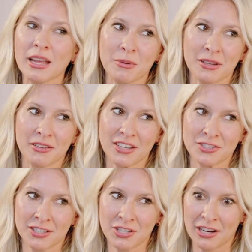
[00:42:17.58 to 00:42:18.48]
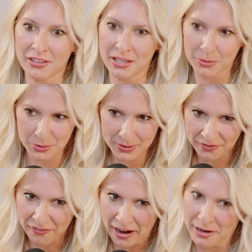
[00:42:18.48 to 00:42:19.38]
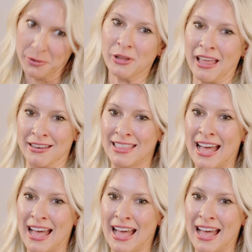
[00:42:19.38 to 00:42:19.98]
able to eventually share everything, which was very cool end to